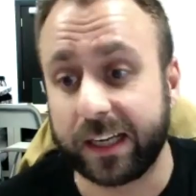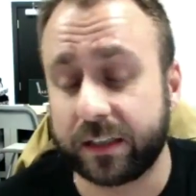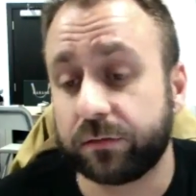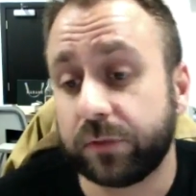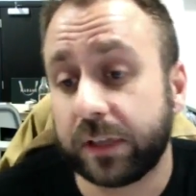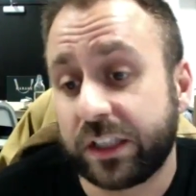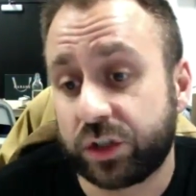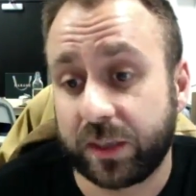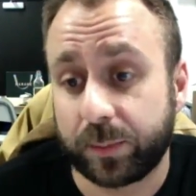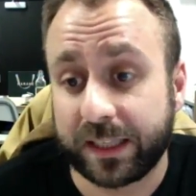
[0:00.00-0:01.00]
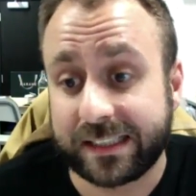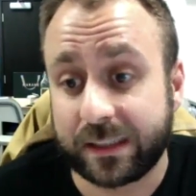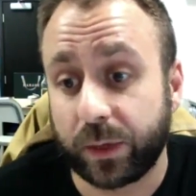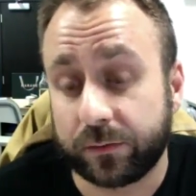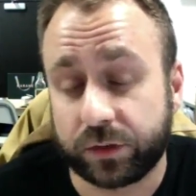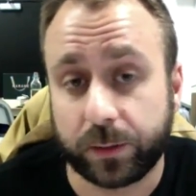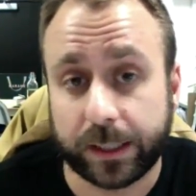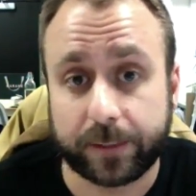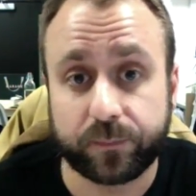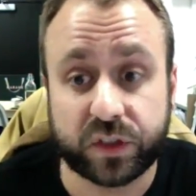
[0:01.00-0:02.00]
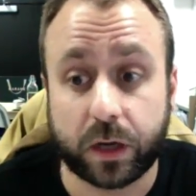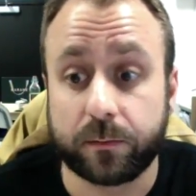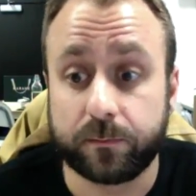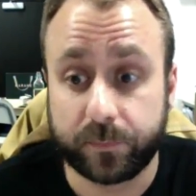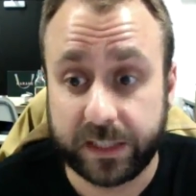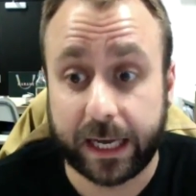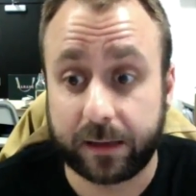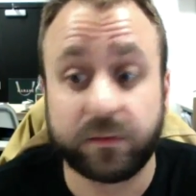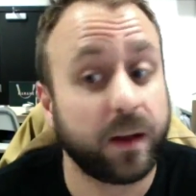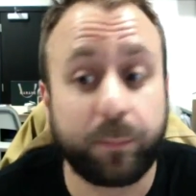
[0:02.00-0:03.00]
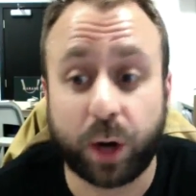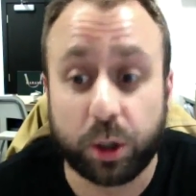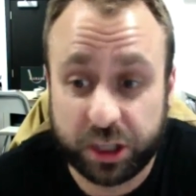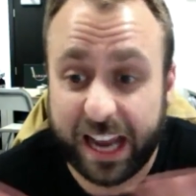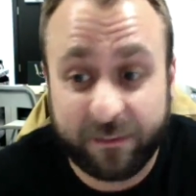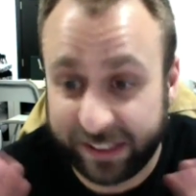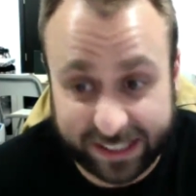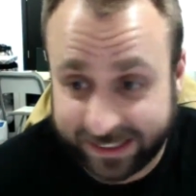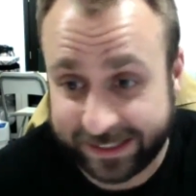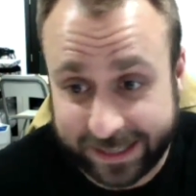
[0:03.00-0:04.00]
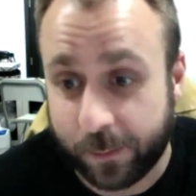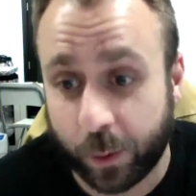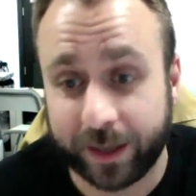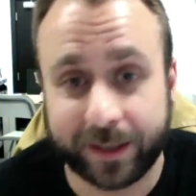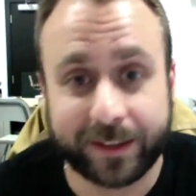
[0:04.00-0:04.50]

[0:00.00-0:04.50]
it's a really cheap and easy way of doing it. So yeah, approach it everything the same way.